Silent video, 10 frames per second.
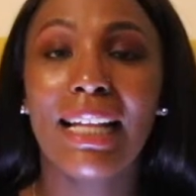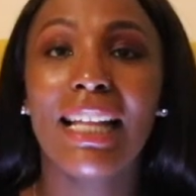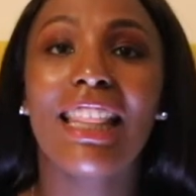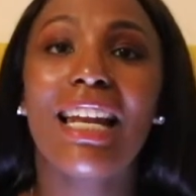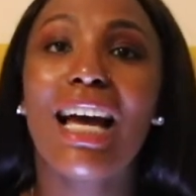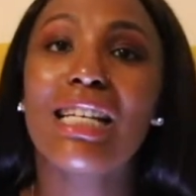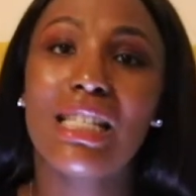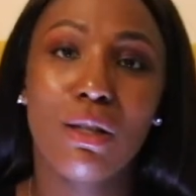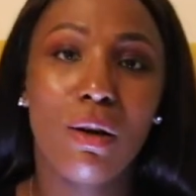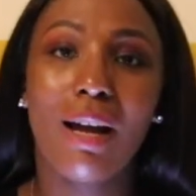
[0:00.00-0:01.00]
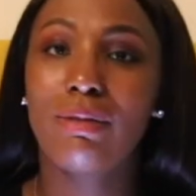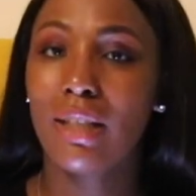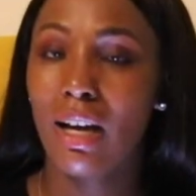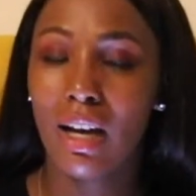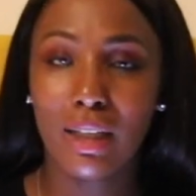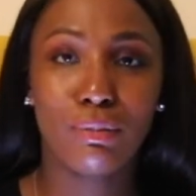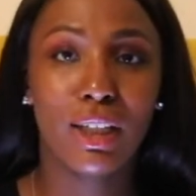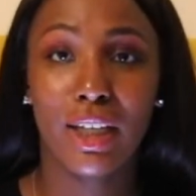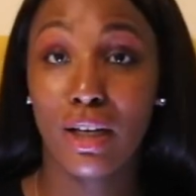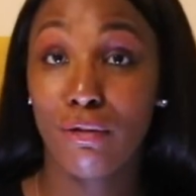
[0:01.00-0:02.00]
then I still have time
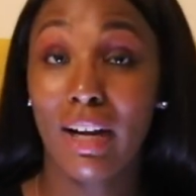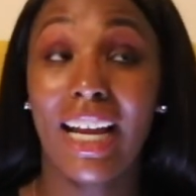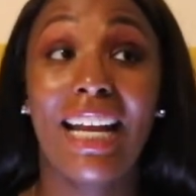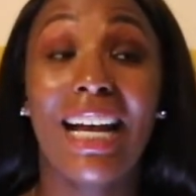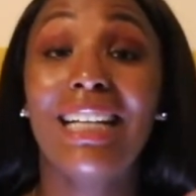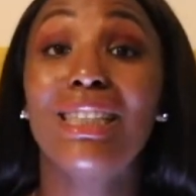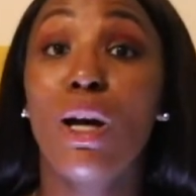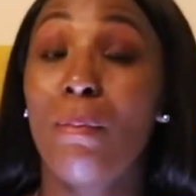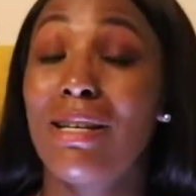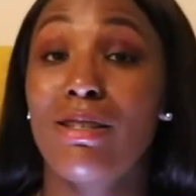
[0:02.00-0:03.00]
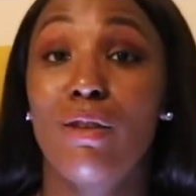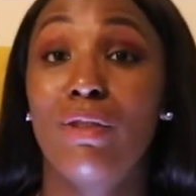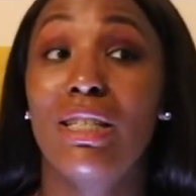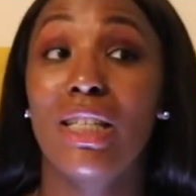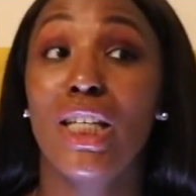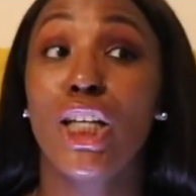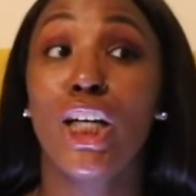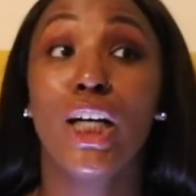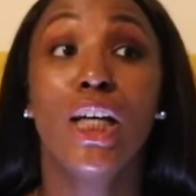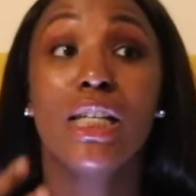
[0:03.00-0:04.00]
to get it right. And I tell myself this in
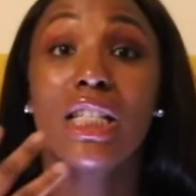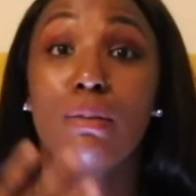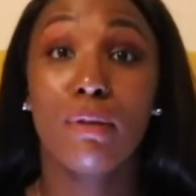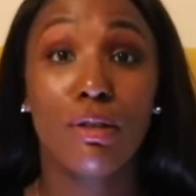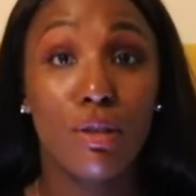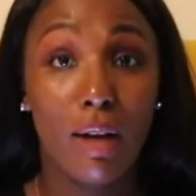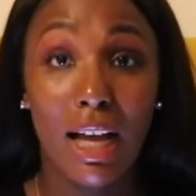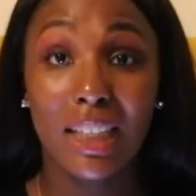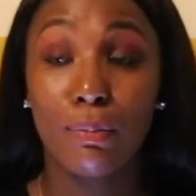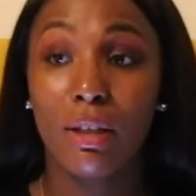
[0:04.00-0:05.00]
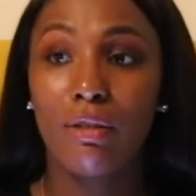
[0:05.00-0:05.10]
a spiritual aspect,